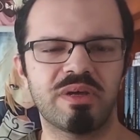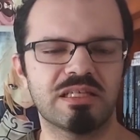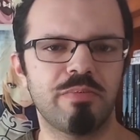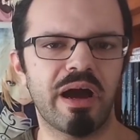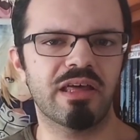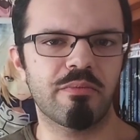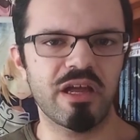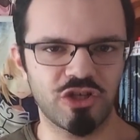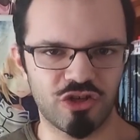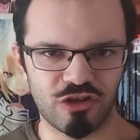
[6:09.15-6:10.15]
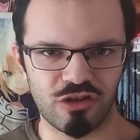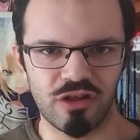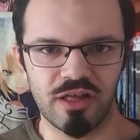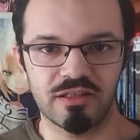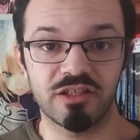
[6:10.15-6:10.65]
is bidimensional,
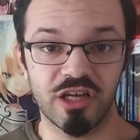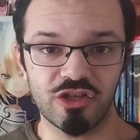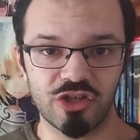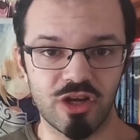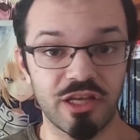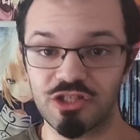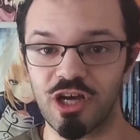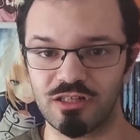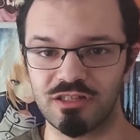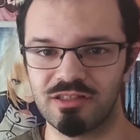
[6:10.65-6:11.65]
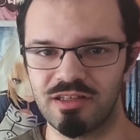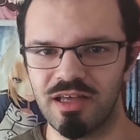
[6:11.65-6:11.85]
the dungeon is not.